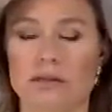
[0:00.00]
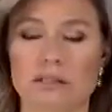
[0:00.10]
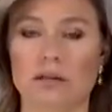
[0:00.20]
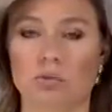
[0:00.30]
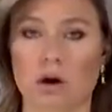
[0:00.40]
is
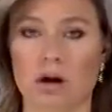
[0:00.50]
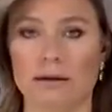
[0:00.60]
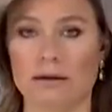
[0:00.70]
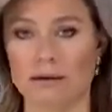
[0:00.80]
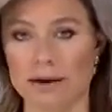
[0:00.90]

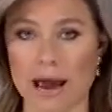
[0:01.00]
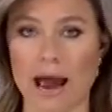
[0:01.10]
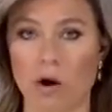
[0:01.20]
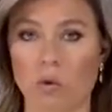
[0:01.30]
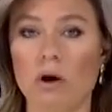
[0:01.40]
Iran
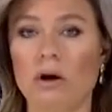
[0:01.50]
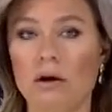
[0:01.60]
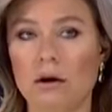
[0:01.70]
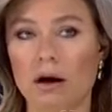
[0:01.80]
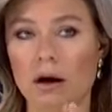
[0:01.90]
now?
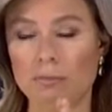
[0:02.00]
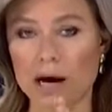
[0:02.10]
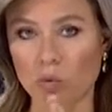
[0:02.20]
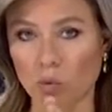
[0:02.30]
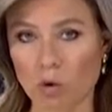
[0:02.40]

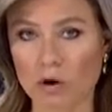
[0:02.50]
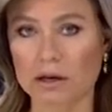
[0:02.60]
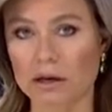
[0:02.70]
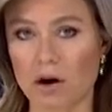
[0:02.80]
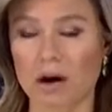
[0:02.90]
about
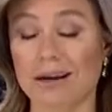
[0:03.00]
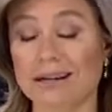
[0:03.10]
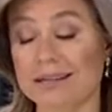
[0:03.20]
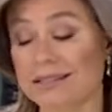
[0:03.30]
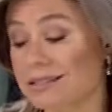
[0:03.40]
working on
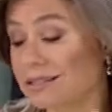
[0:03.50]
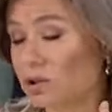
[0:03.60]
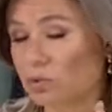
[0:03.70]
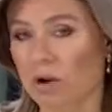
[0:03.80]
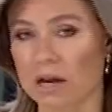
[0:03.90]
its
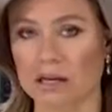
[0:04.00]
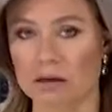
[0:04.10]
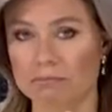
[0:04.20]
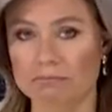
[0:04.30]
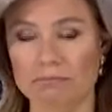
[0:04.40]

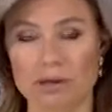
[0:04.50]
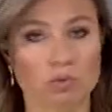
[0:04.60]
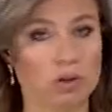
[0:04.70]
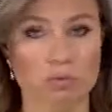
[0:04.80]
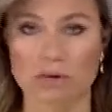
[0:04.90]
uranium
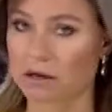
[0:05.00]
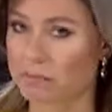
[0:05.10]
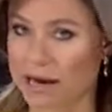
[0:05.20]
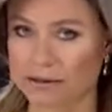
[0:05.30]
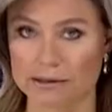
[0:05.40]
enrichment
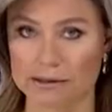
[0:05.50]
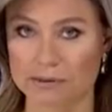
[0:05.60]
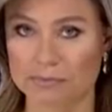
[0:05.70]
capacity?